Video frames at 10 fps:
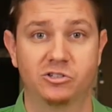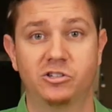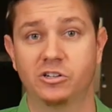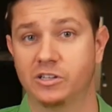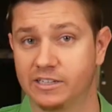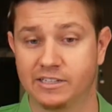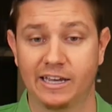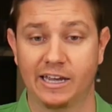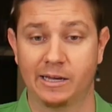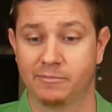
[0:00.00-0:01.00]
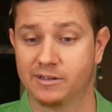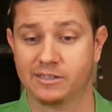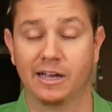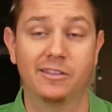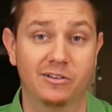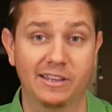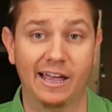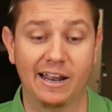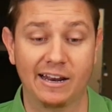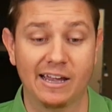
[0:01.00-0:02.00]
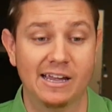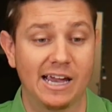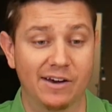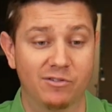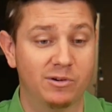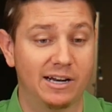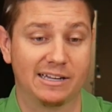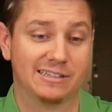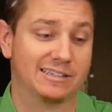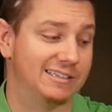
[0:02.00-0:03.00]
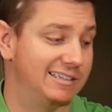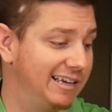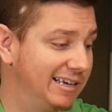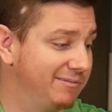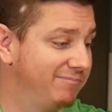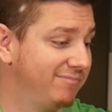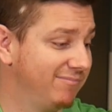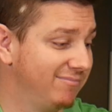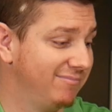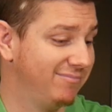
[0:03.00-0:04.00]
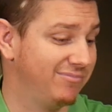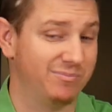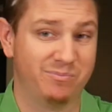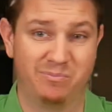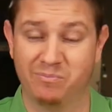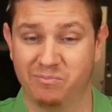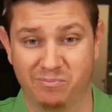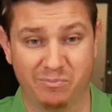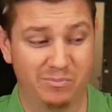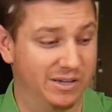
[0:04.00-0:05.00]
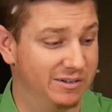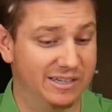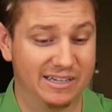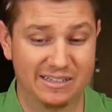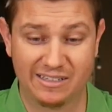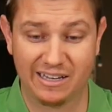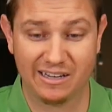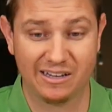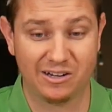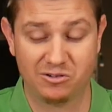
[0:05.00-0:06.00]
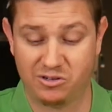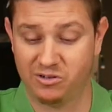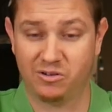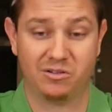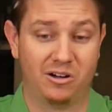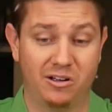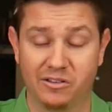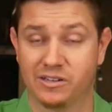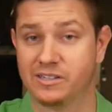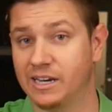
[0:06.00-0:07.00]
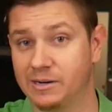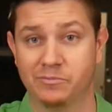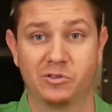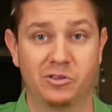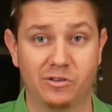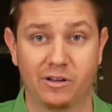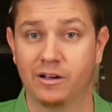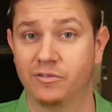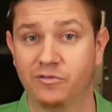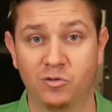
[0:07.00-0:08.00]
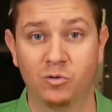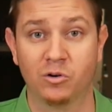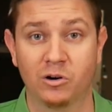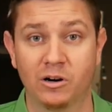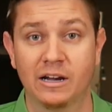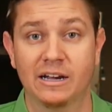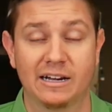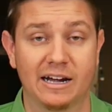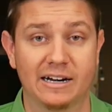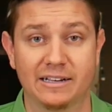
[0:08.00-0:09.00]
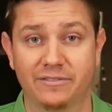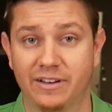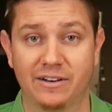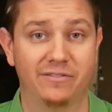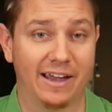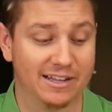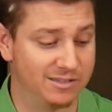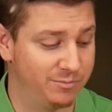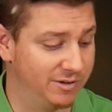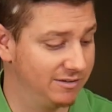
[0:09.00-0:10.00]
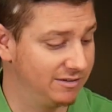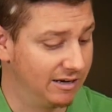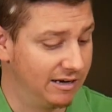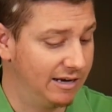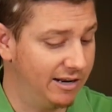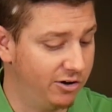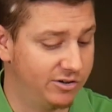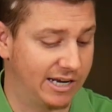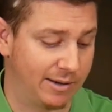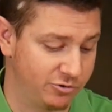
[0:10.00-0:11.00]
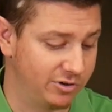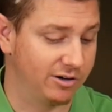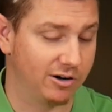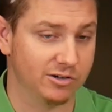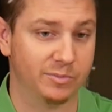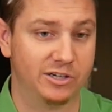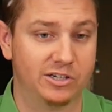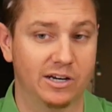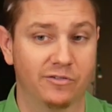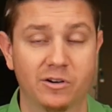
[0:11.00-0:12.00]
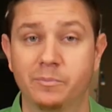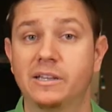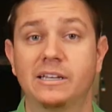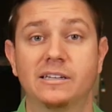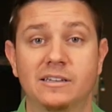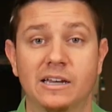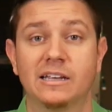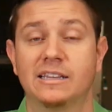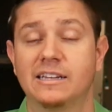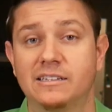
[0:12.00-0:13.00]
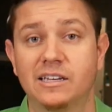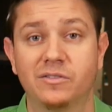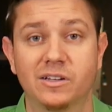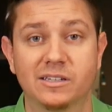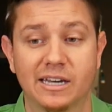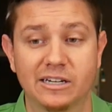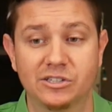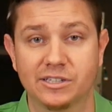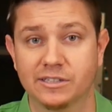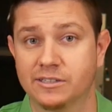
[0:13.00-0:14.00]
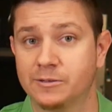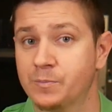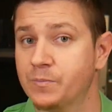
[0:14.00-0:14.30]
to this game. Because other than that, everyone has the same buildings they can go to, all the same 4 kind of advancements, and your tapestry cards will be different, but these civilizations